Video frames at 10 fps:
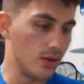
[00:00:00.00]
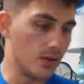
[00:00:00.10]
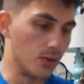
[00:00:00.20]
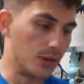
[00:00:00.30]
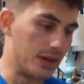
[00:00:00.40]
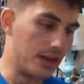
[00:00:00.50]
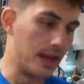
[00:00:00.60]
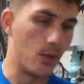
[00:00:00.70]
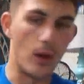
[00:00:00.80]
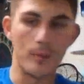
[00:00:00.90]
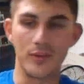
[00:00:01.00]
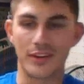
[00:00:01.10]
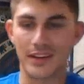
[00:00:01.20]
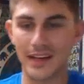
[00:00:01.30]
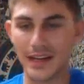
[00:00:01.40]
You'll need a weapons
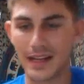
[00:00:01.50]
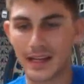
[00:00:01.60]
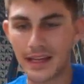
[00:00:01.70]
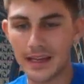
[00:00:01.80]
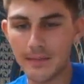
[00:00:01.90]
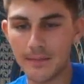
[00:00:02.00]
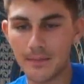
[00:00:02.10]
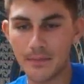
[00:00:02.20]
cleaning kit.